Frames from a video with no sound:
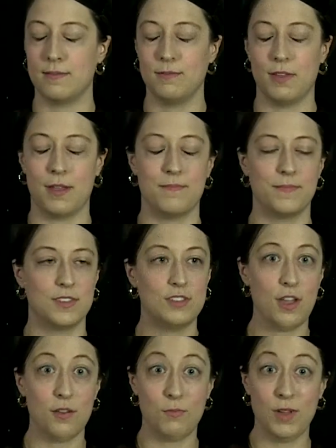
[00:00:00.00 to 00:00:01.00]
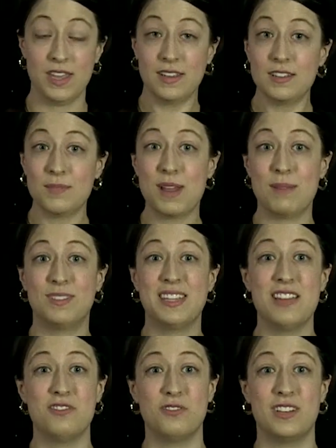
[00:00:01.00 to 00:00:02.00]
Okay, so we can sometimes
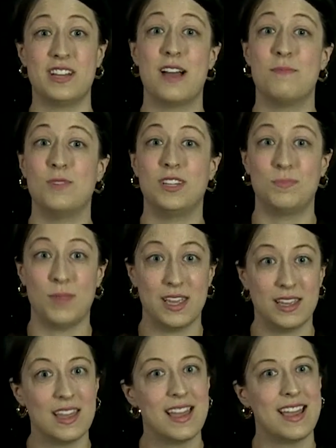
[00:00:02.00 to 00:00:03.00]
schedule the time we speak